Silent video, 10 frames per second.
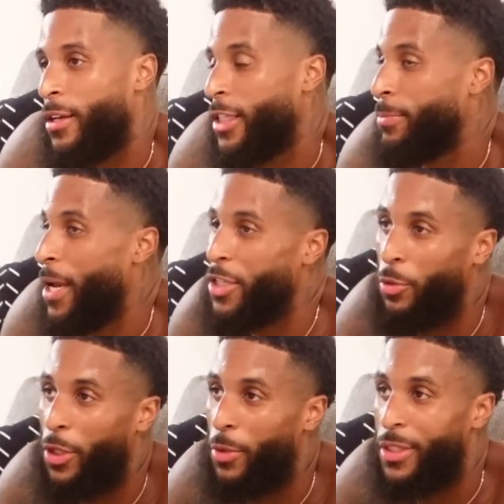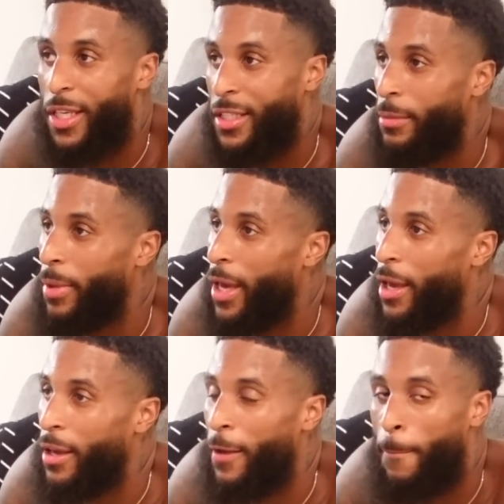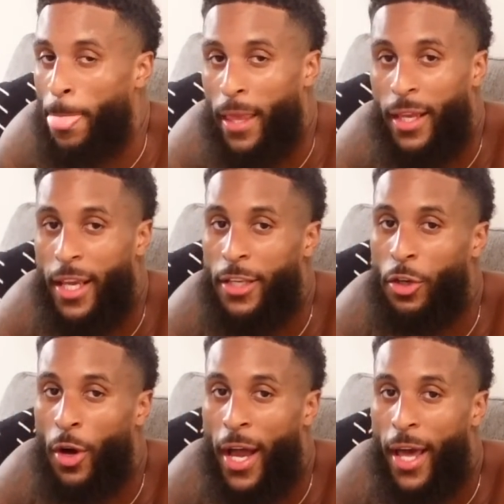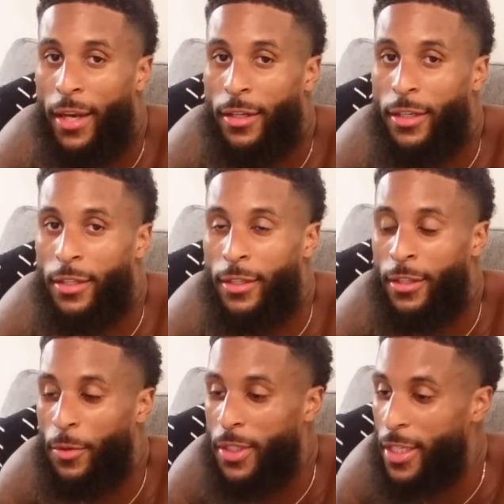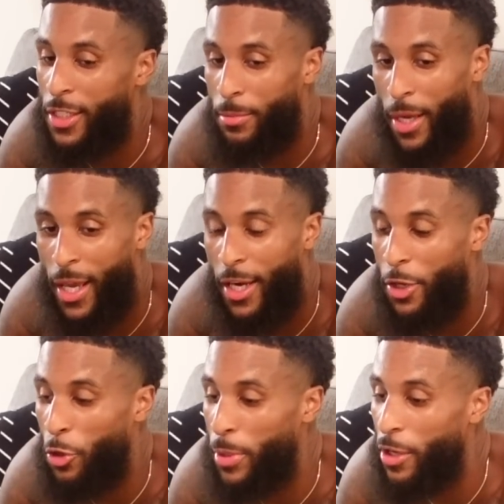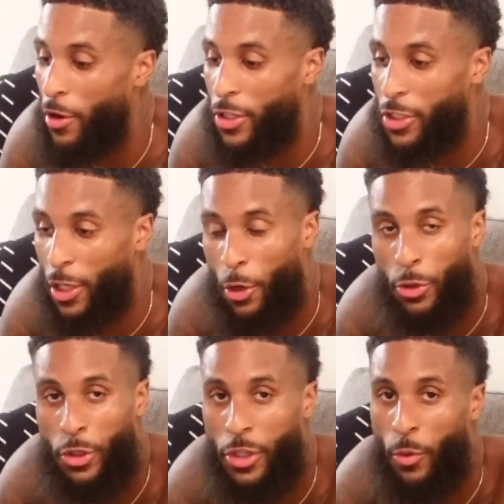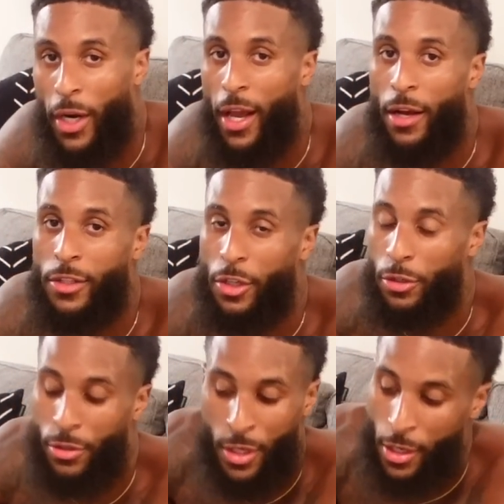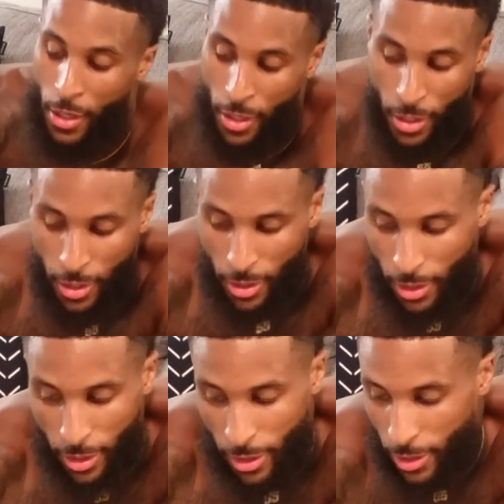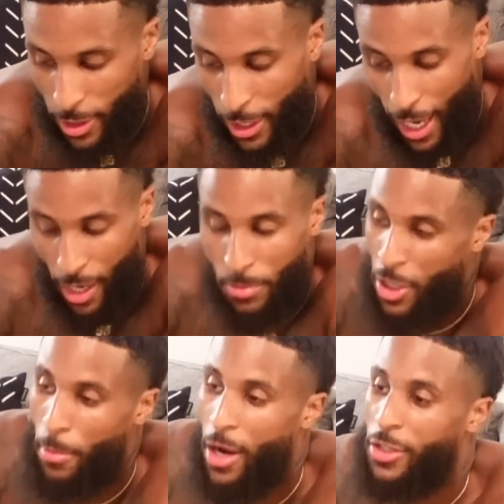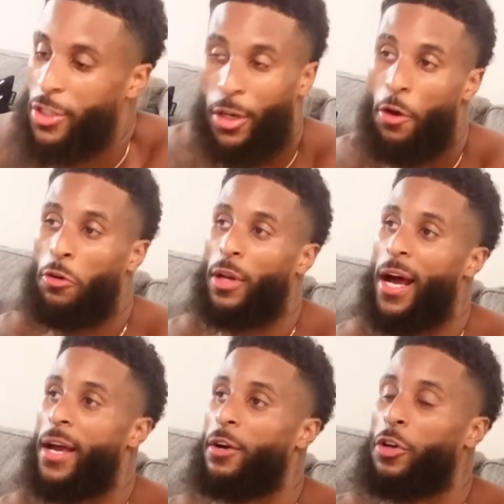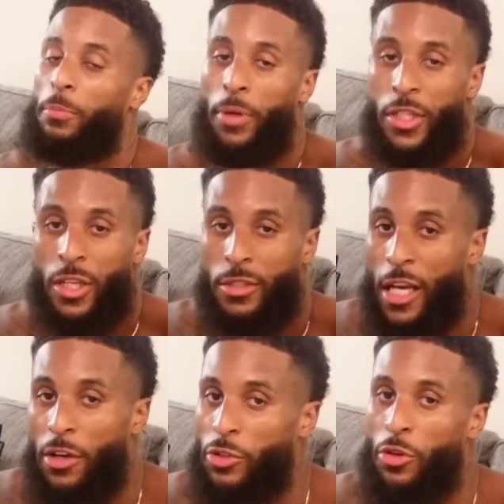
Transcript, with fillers: especially with a resistant band. And then you're gonna have a resistant band. And you're gonna be going slow doing your workout. So like I'm talking about slow, like on the push-ups, I was